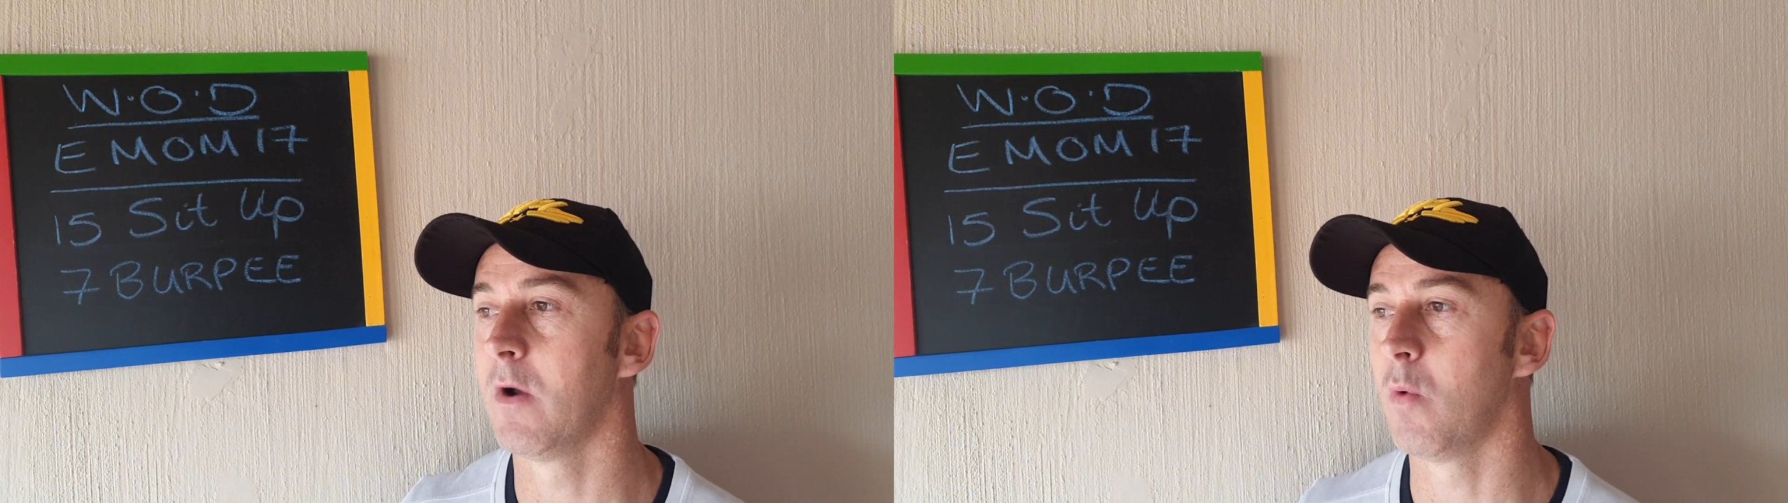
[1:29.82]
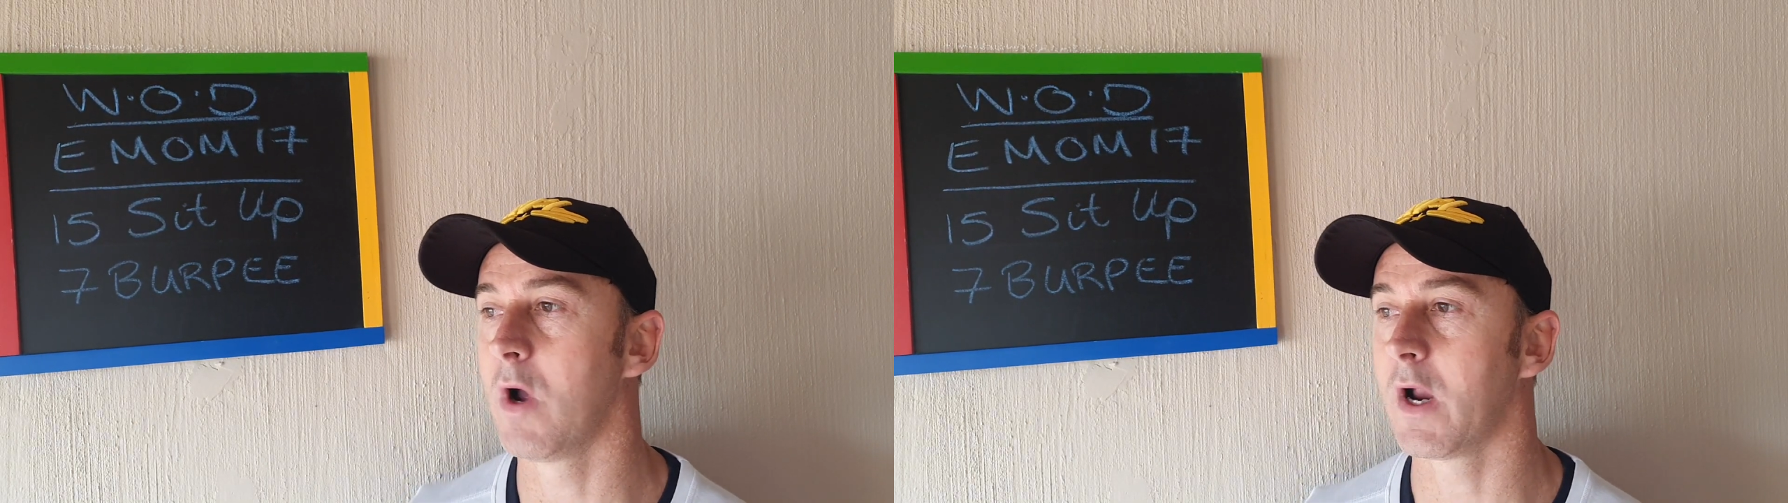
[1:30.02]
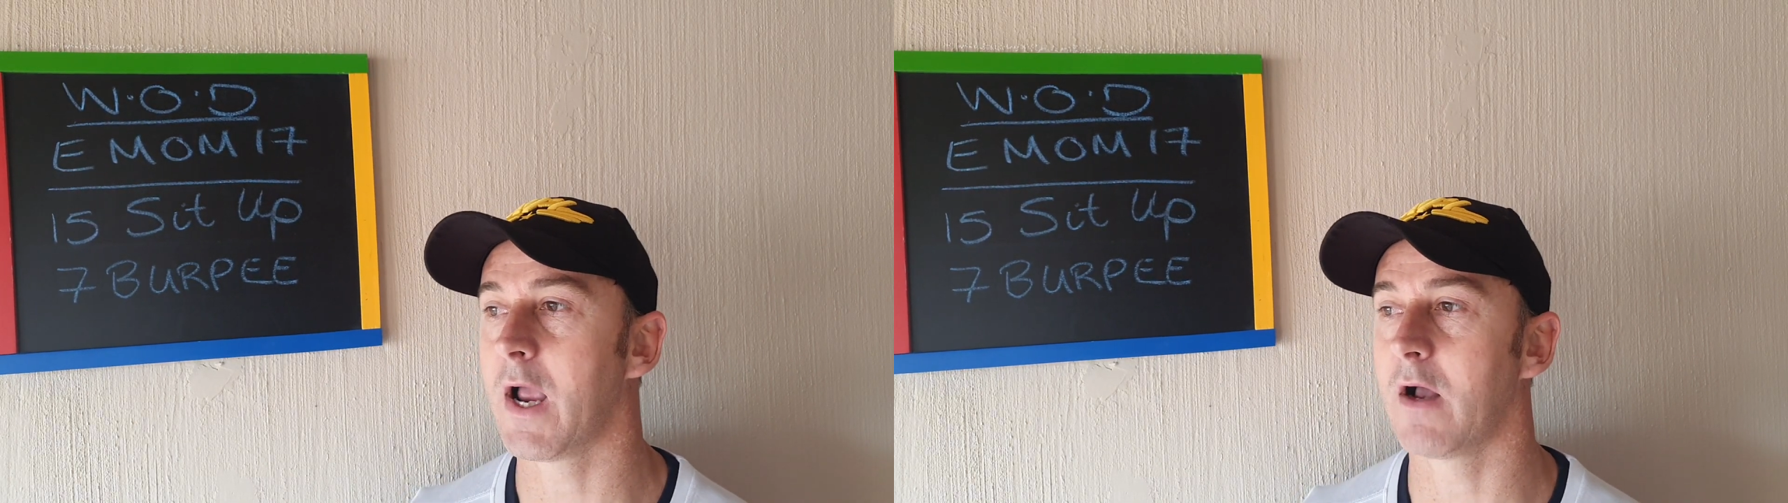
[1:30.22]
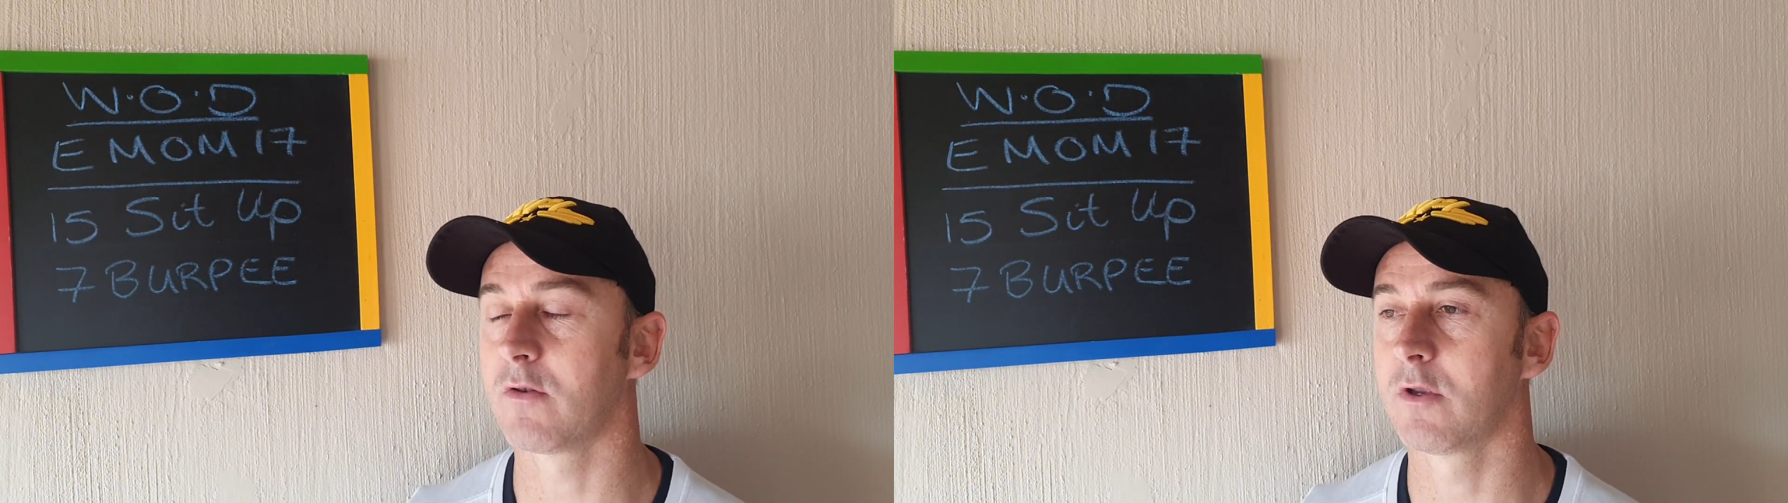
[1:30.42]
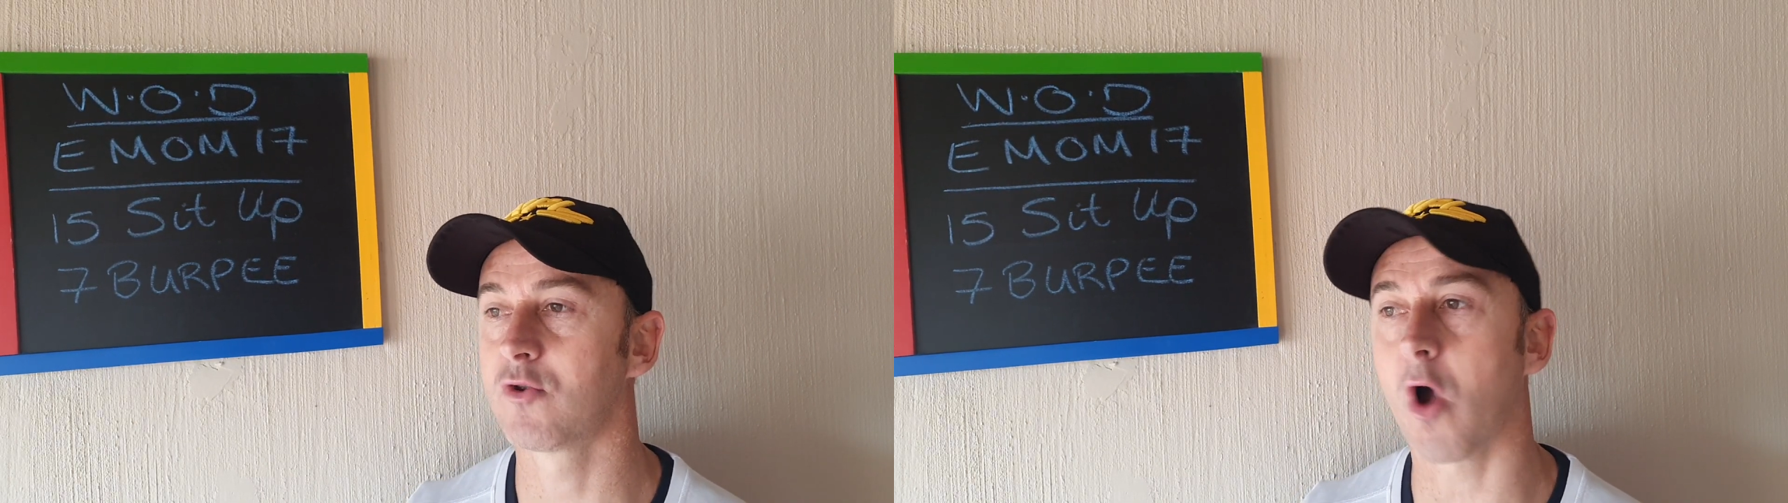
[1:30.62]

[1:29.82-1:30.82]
workout